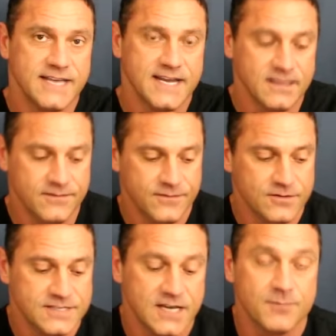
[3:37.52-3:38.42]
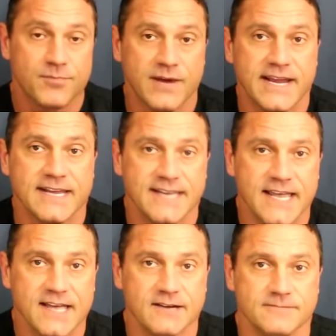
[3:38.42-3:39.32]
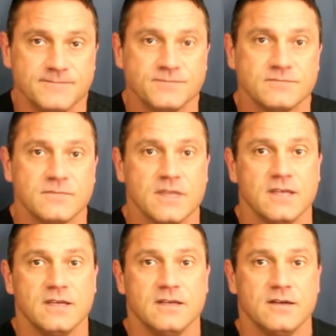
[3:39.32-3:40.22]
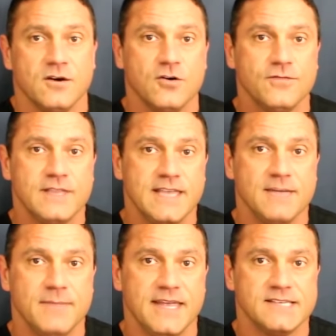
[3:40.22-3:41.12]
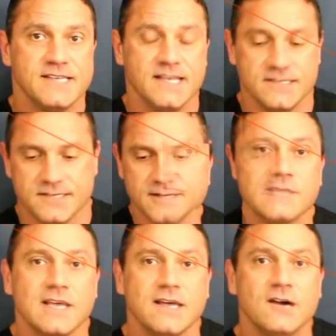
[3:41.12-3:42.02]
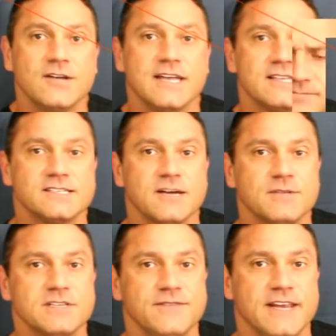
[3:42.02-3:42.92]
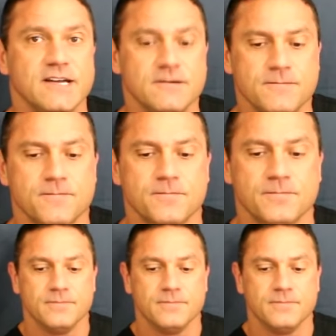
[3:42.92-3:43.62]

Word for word: you're taking the foods, help break it down. Hopefully that makes sense. Okay, let's start with this video